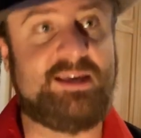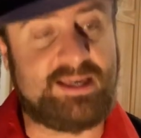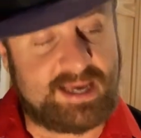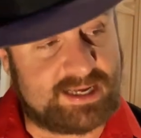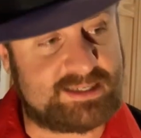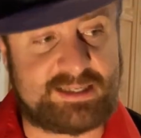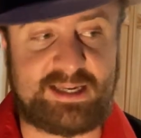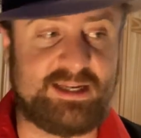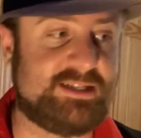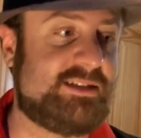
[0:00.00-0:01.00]
Yes,
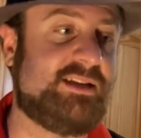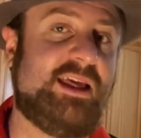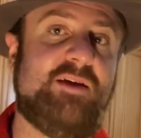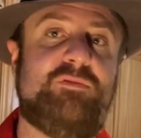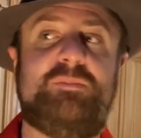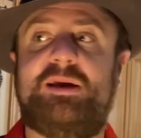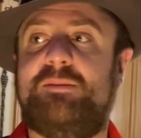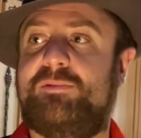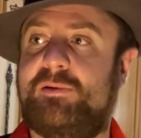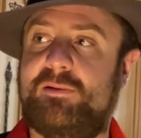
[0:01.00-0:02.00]
he enslaved
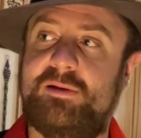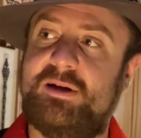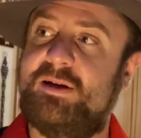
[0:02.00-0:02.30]
people.